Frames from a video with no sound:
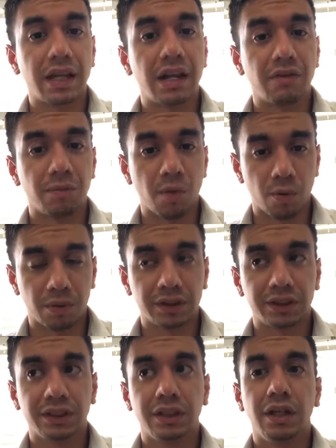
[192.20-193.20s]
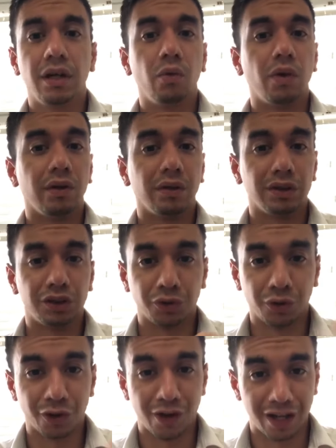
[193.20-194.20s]
in every moment, whether it's
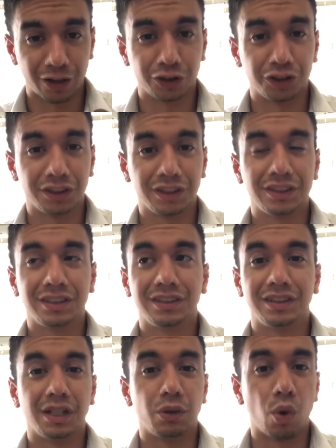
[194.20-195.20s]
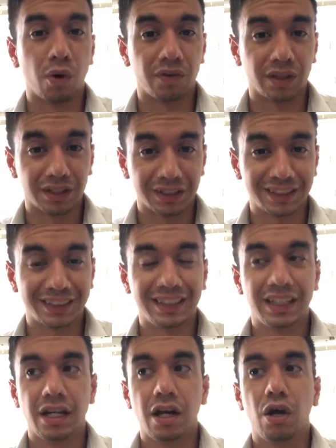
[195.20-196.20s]
through your energy equivocally,
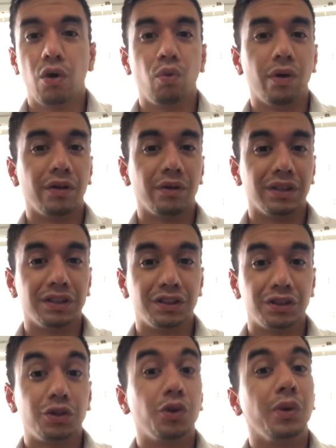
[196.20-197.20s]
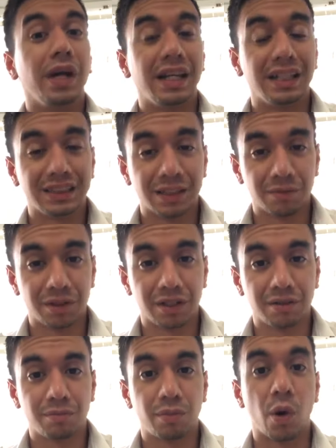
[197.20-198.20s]
whether it's creating
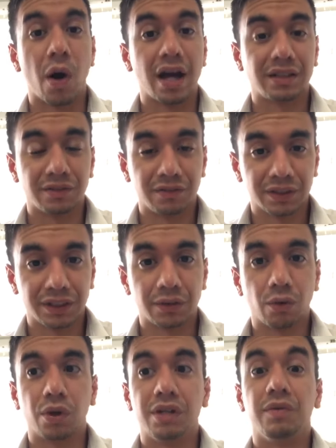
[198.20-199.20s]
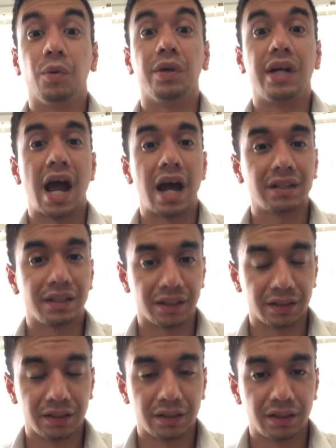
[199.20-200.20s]
something proactively or even
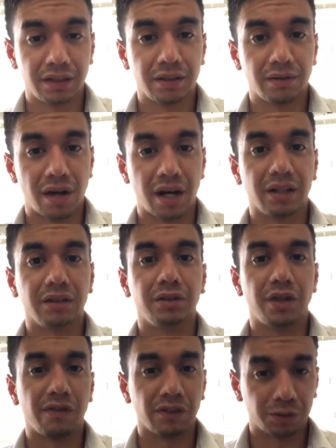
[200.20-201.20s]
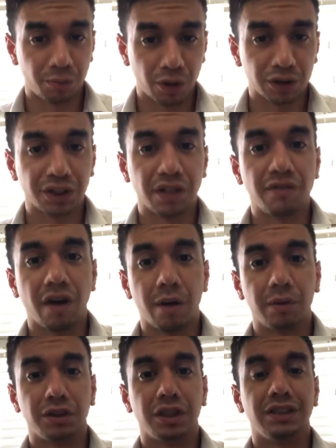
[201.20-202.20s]
reacting, right? You have this person,
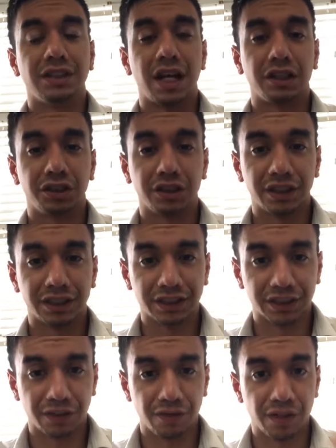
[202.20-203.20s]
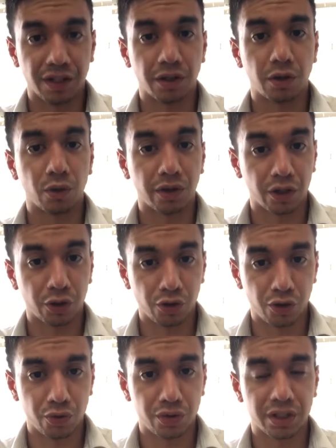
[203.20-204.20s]
environment, transaction. This is the vehicle that you're
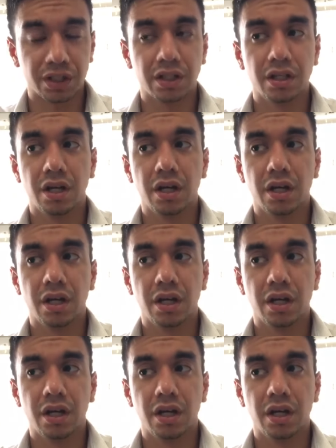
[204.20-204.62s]
using.